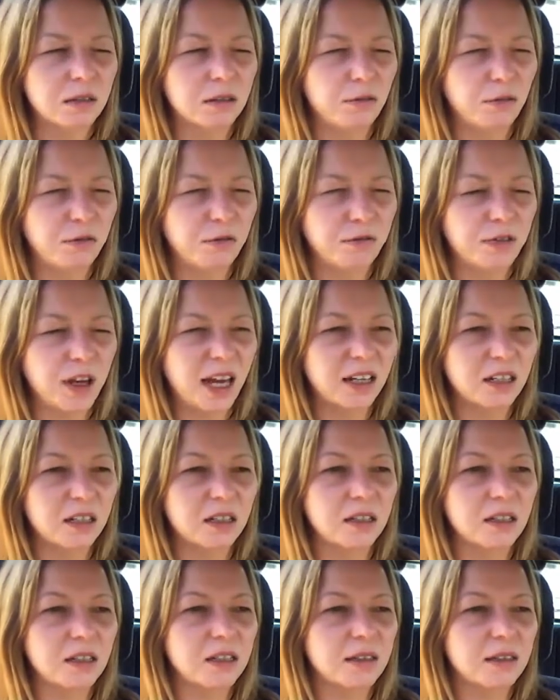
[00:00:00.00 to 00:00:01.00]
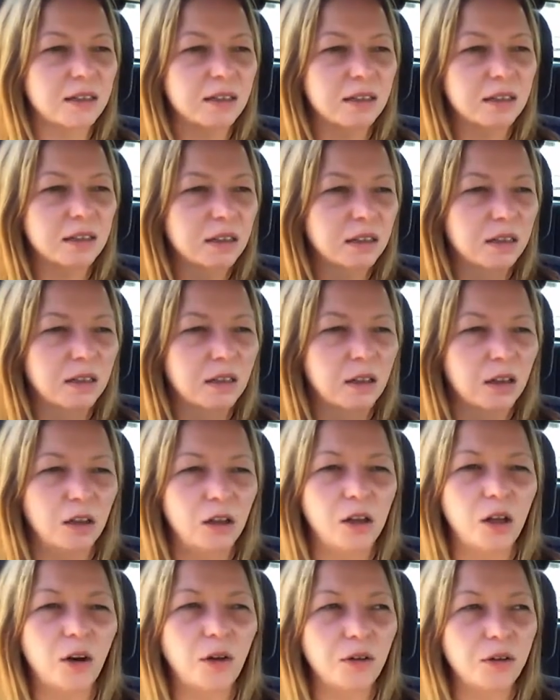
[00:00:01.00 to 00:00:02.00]
fatness,
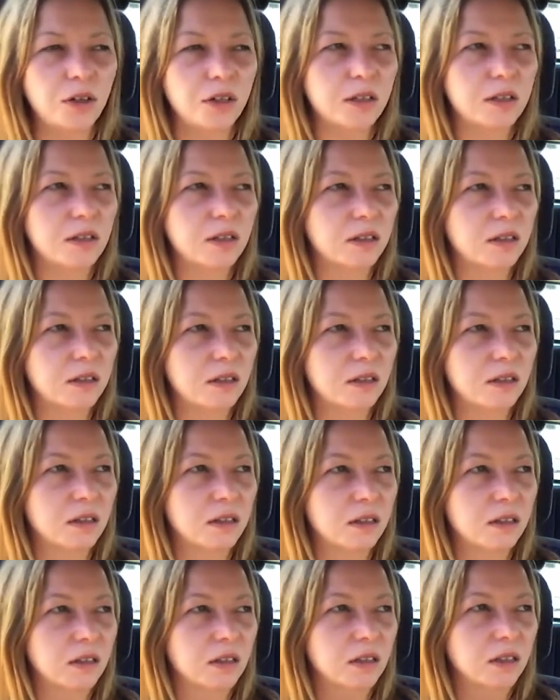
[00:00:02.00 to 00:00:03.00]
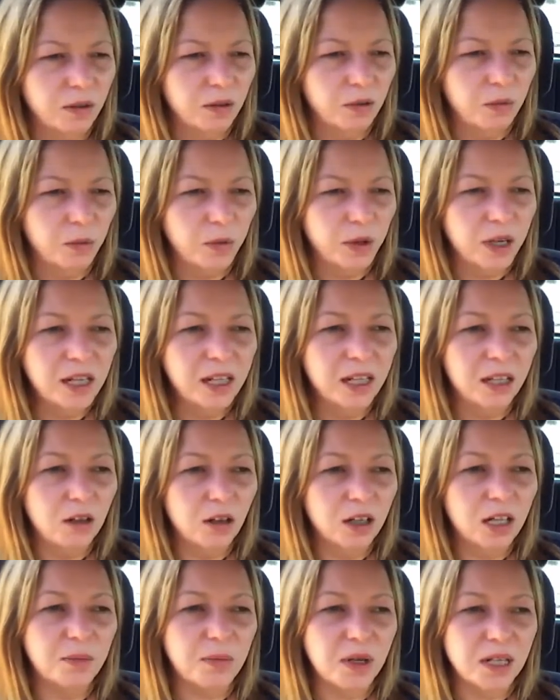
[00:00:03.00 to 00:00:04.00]
lowness, really
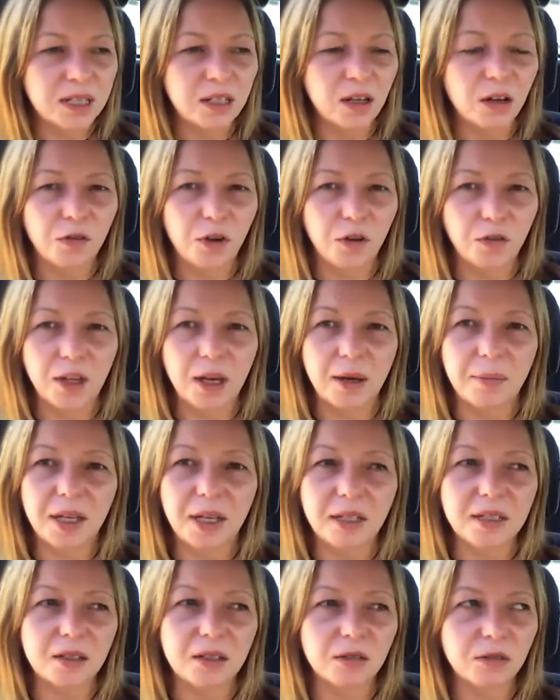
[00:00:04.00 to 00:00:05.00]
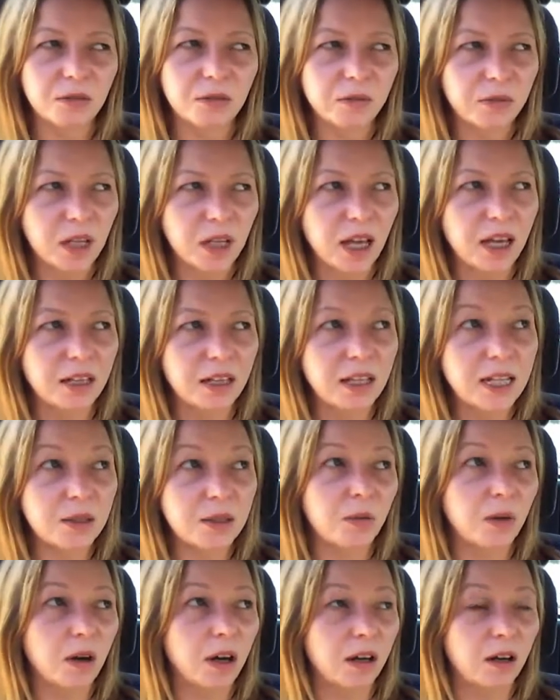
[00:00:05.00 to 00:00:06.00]
knocking myself off that pedestal. And
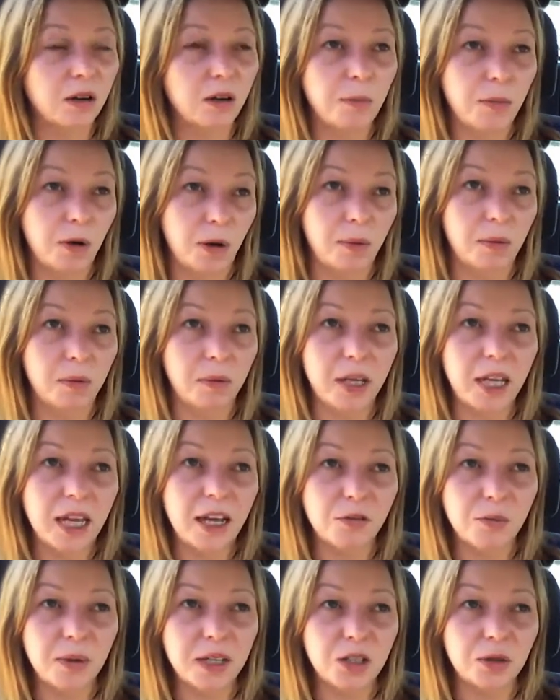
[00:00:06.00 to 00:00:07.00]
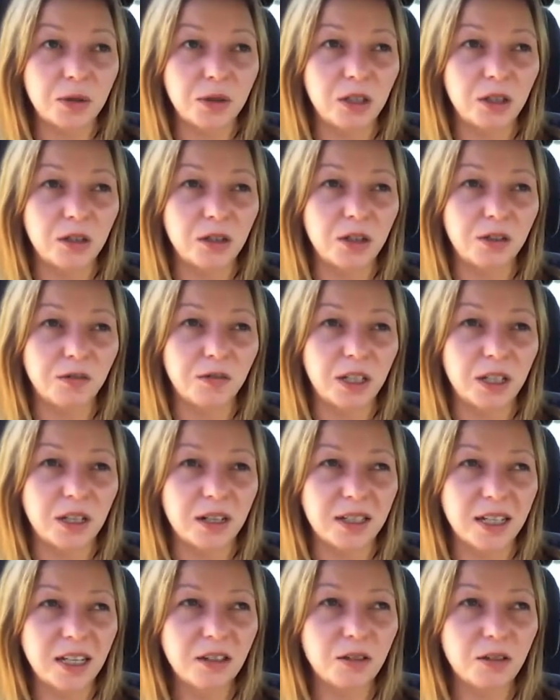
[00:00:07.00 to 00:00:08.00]
that's why I probably haven't been doing the YouTube
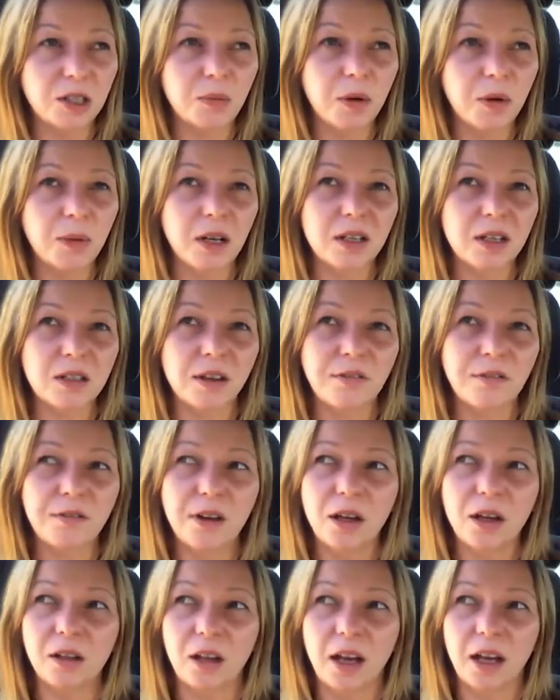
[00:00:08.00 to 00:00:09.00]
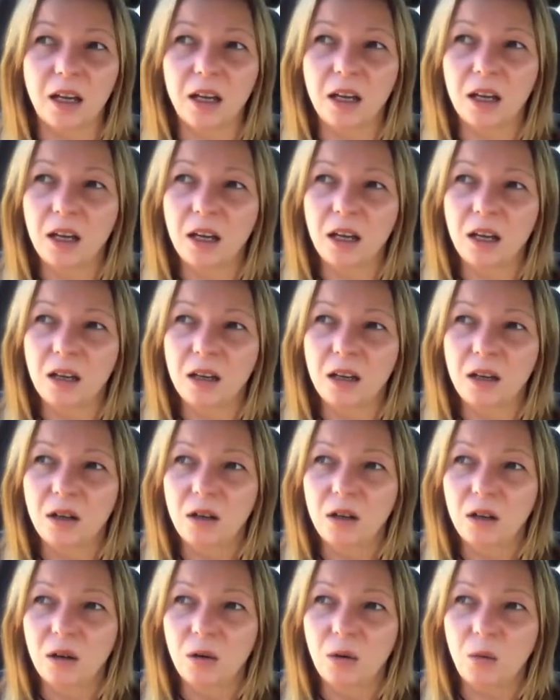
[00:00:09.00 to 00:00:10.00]
videos either. It's probably because I felt like
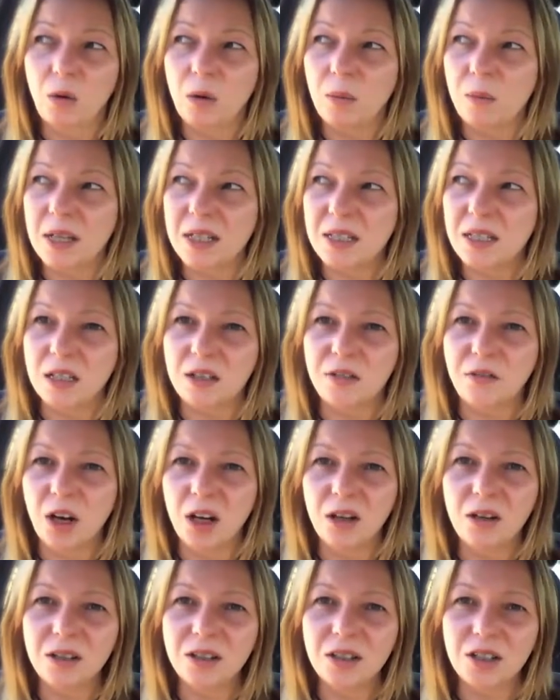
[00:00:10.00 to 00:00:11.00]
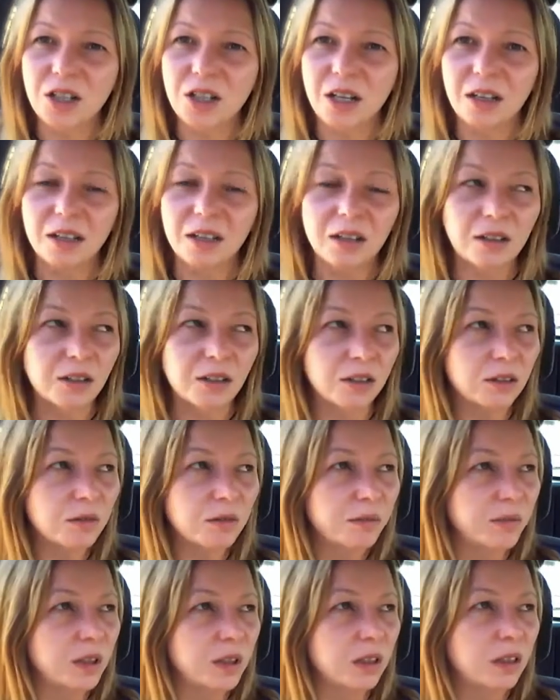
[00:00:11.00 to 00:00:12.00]
what message have I got to share, you know?
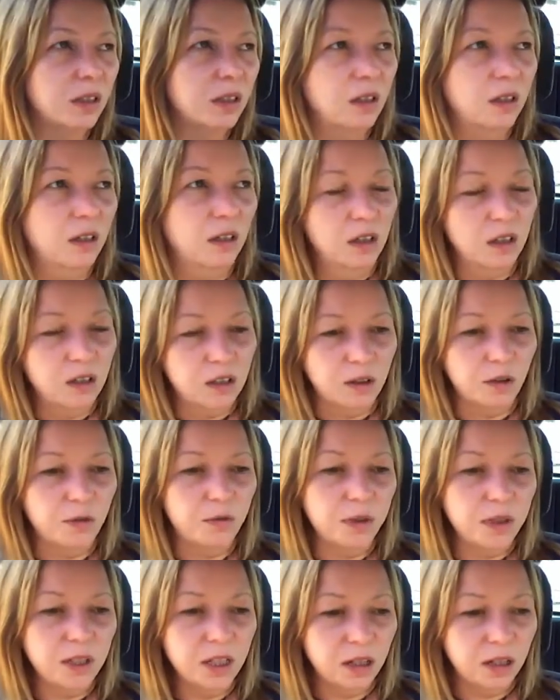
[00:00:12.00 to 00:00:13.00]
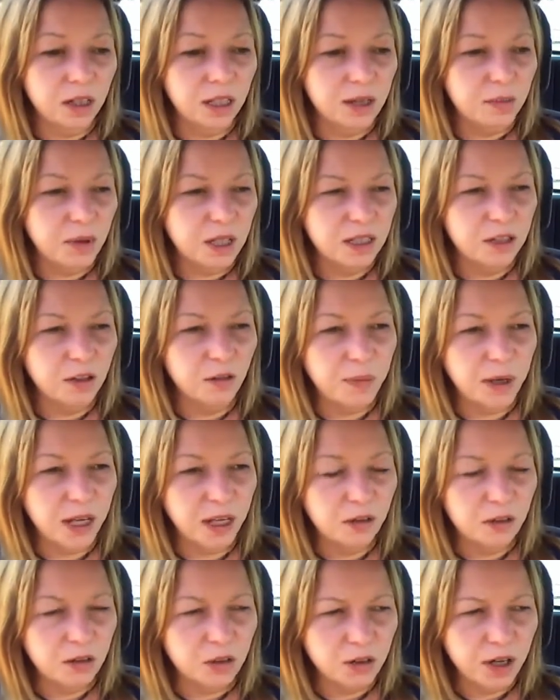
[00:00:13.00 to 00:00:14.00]
So I've really got to get myself
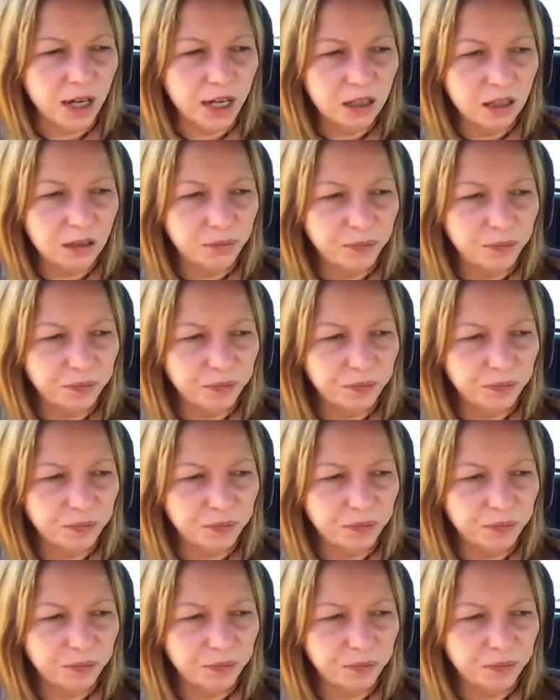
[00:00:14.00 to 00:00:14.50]
back on track.